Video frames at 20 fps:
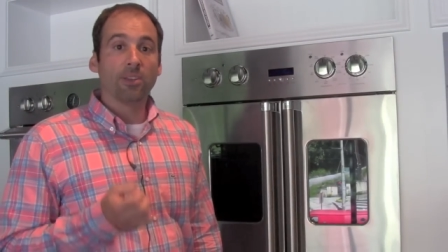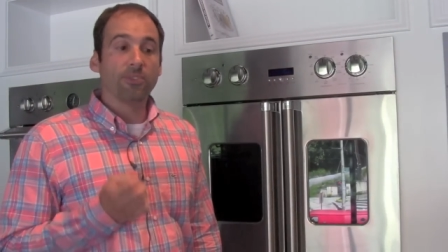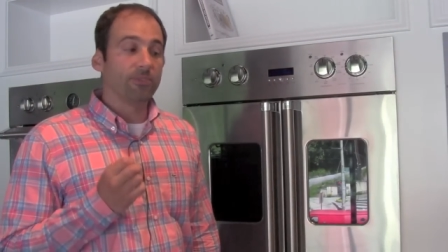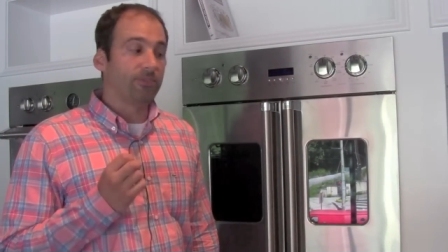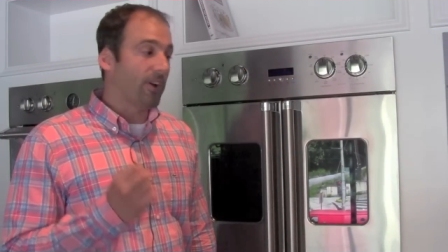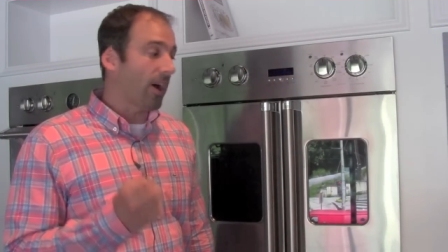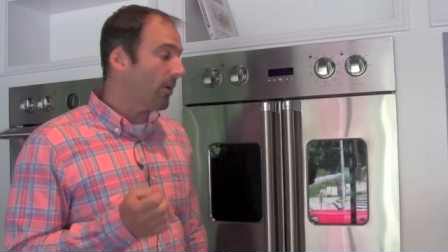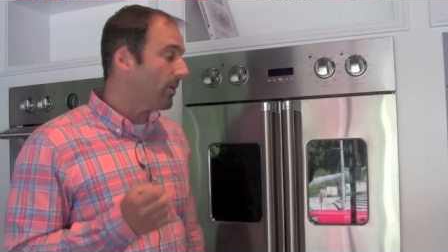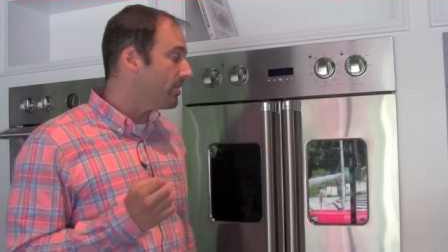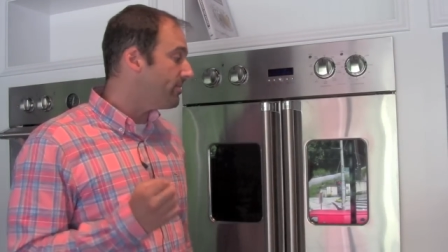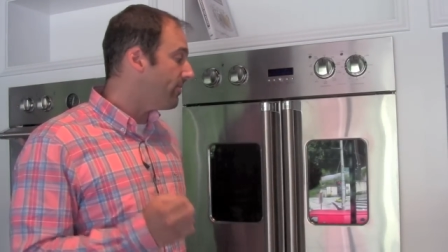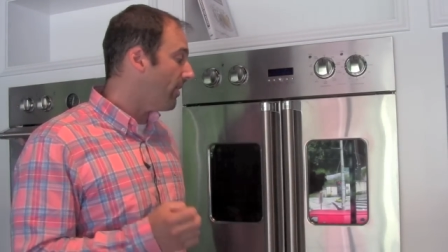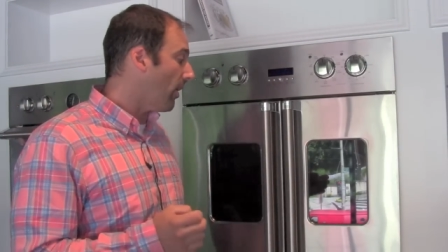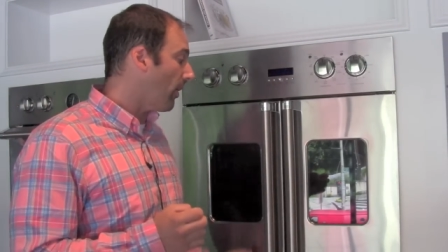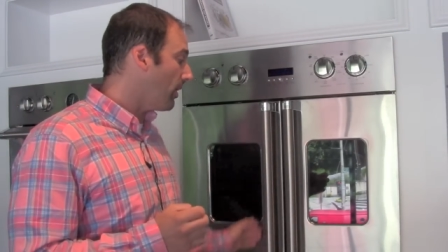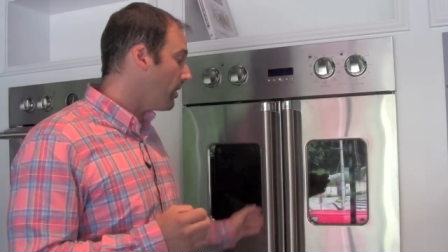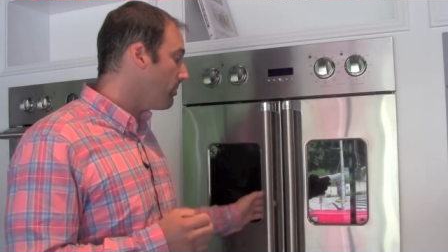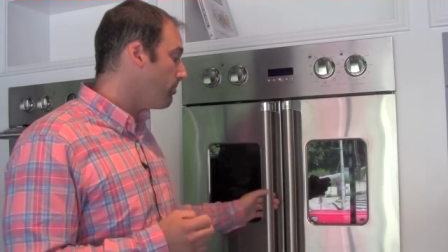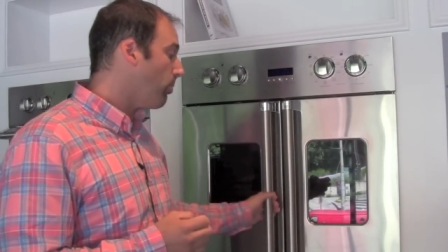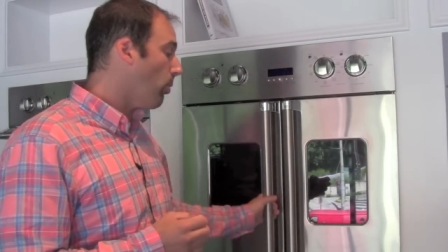Very,
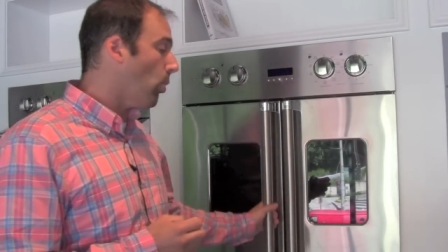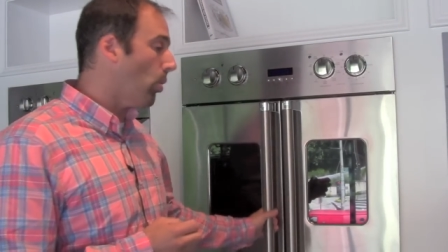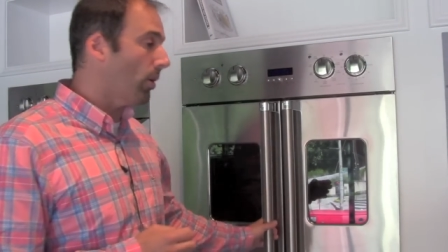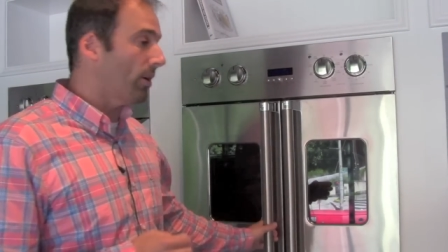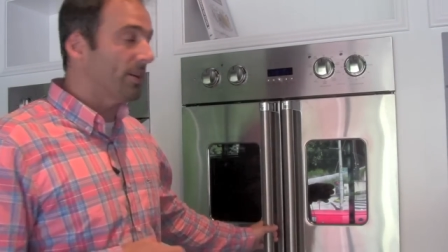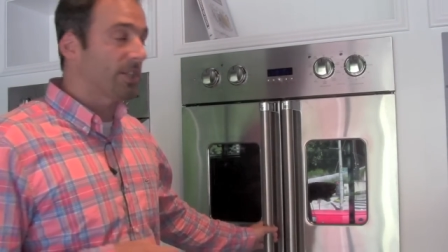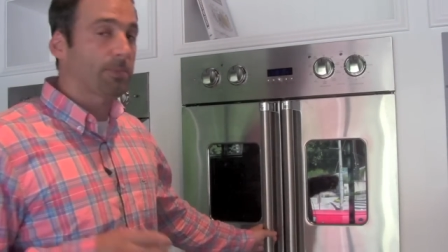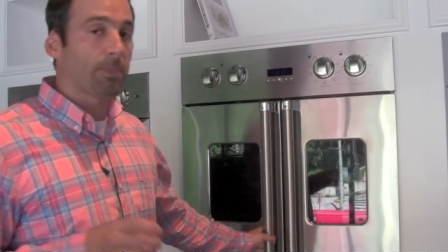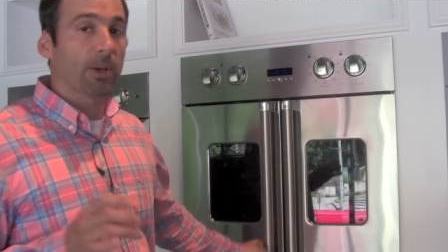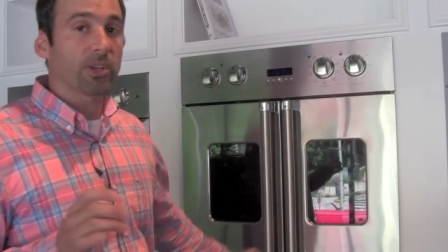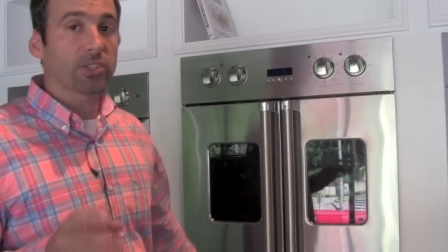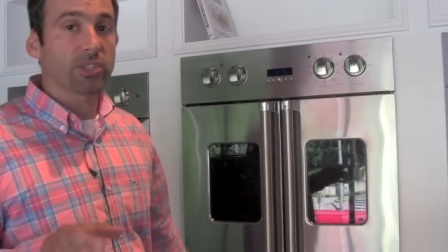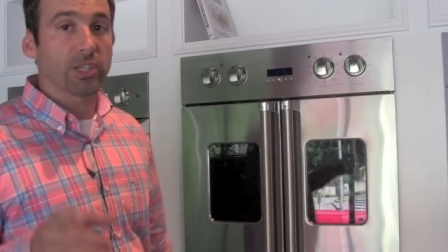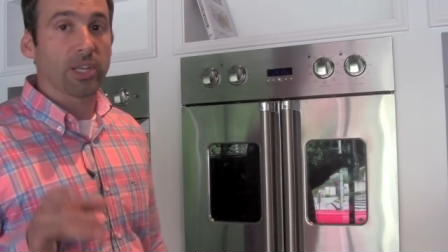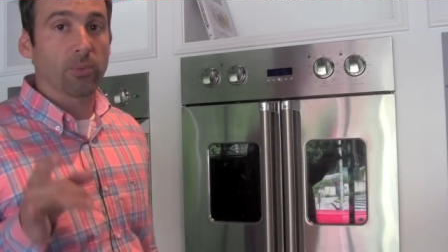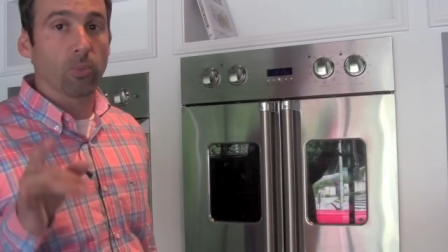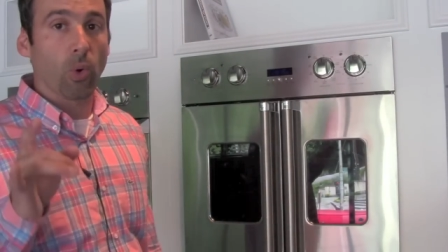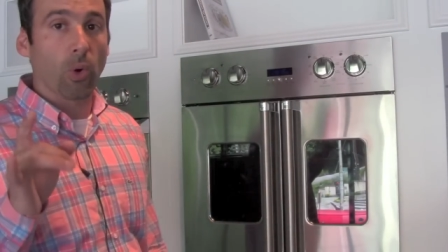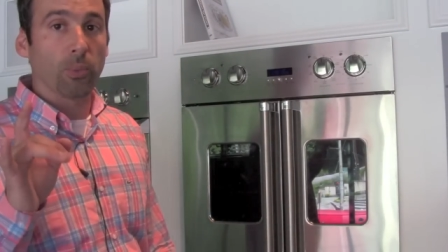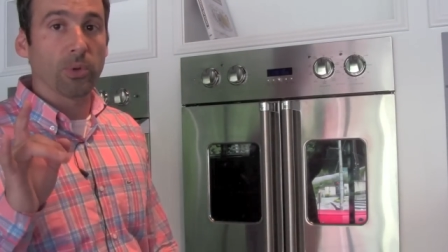very important,
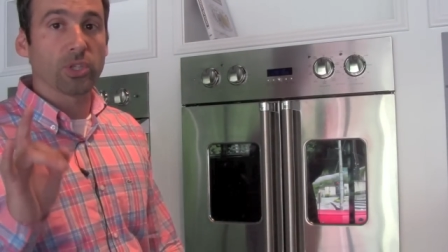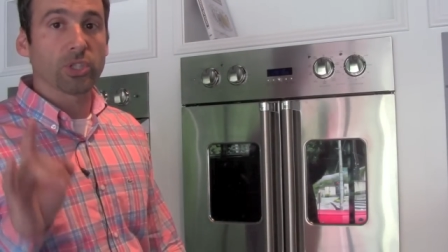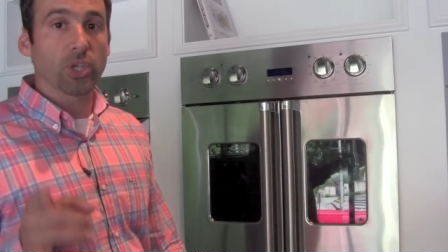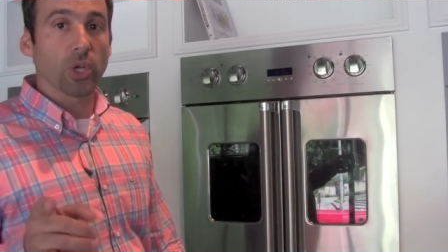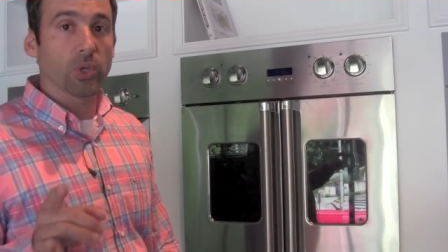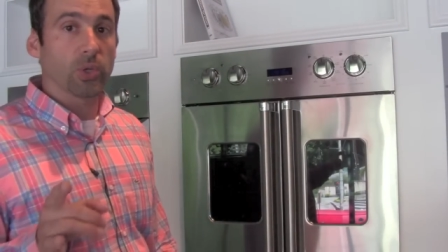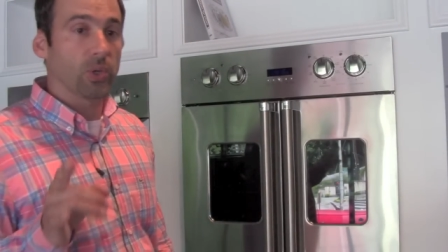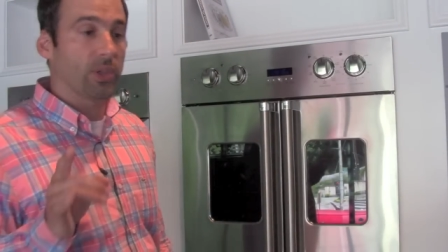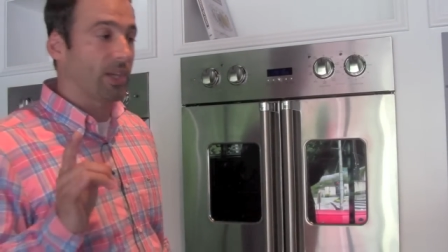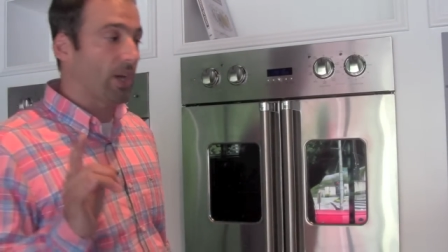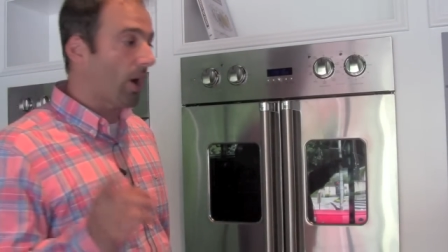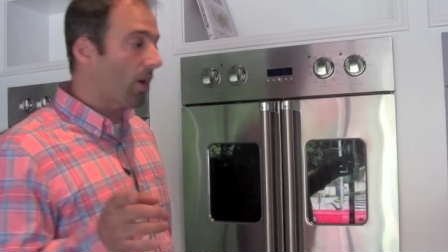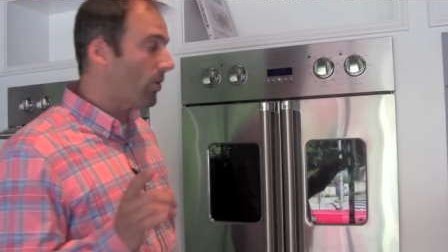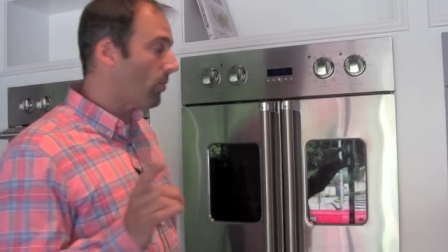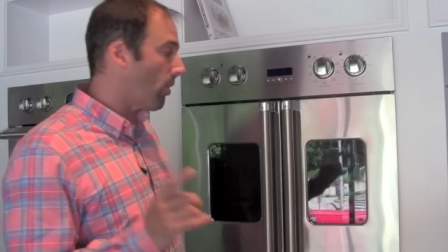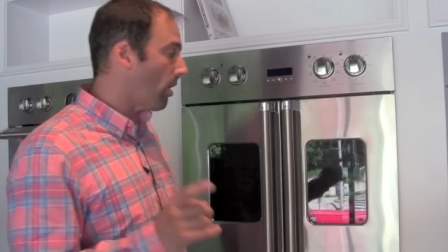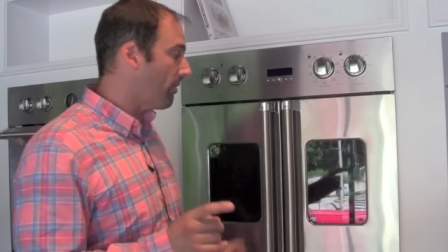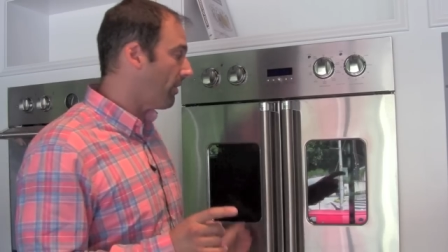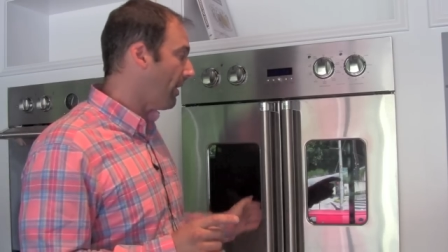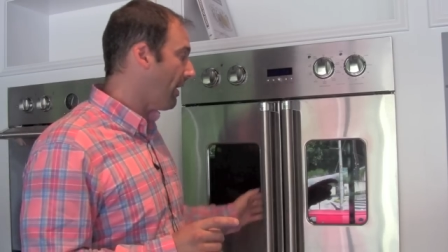especially when we show you the
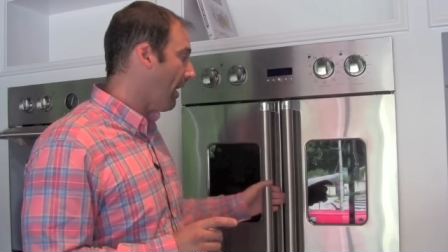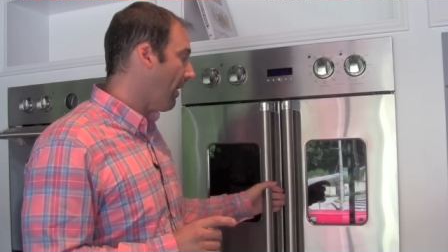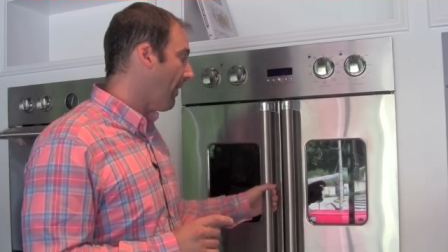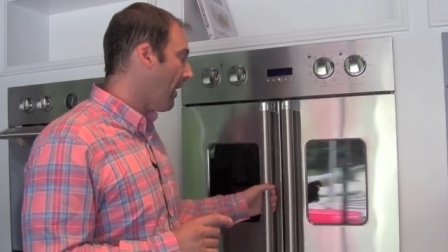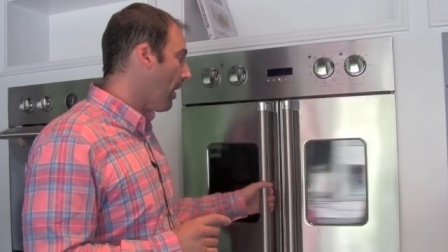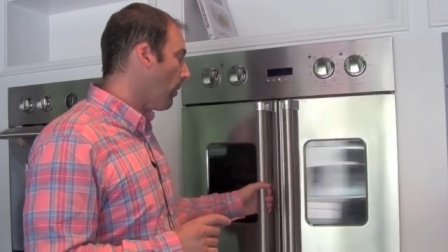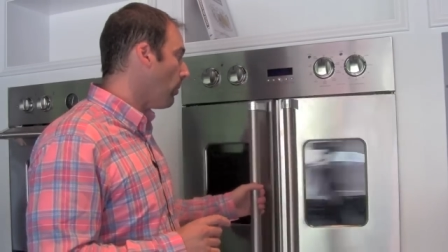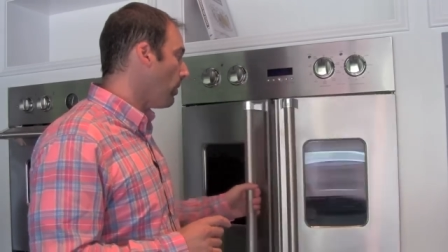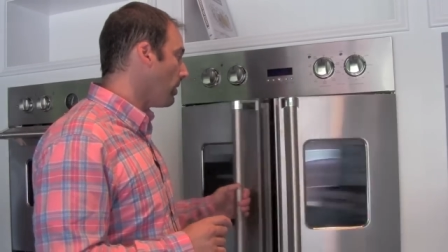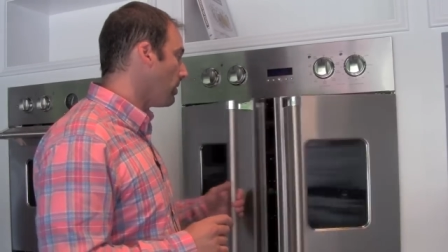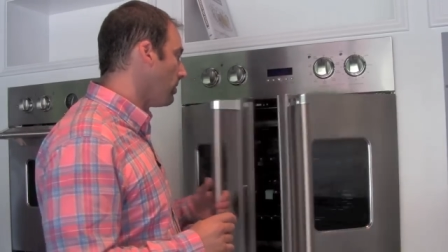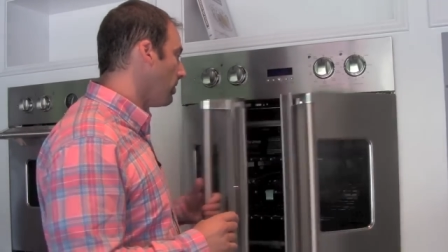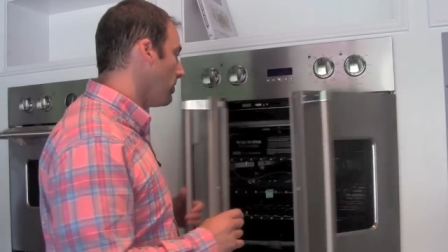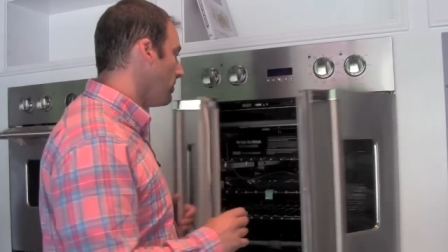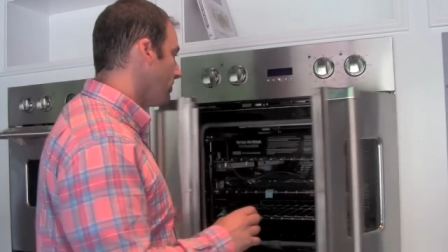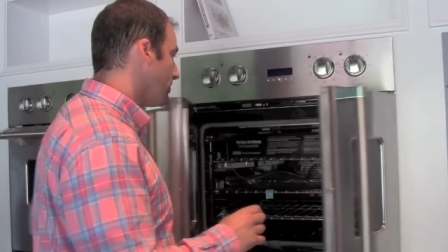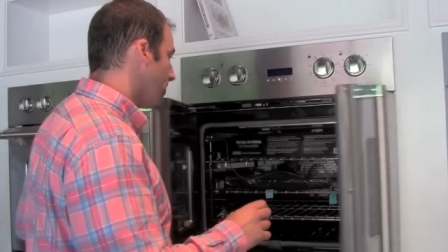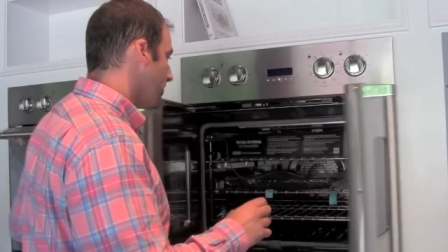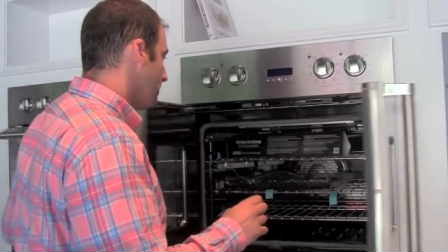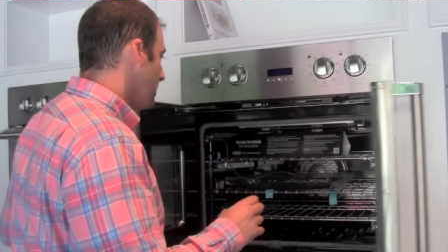other oven and how that one
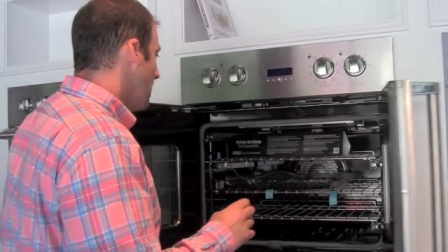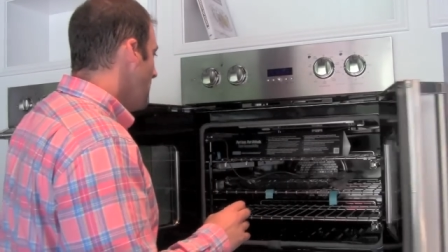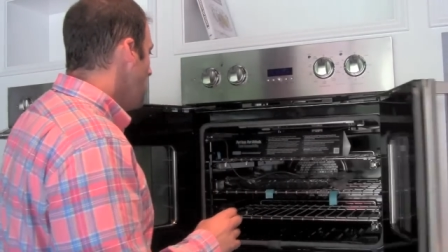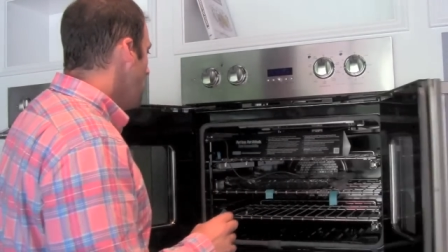closes.